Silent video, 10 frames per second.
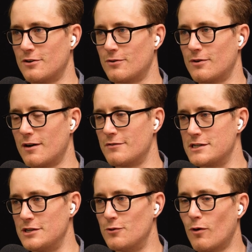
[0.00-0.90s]
Or
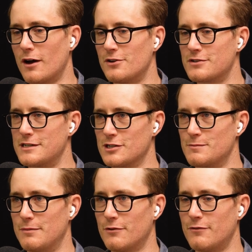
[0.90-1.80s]
obviously you want your
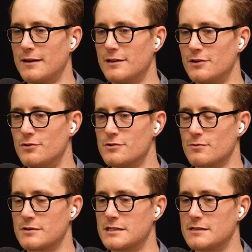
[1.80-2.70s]
salespeople finding new
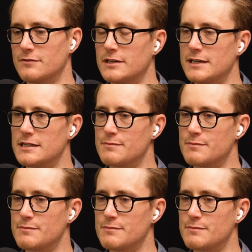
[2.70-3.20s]
sources of leads,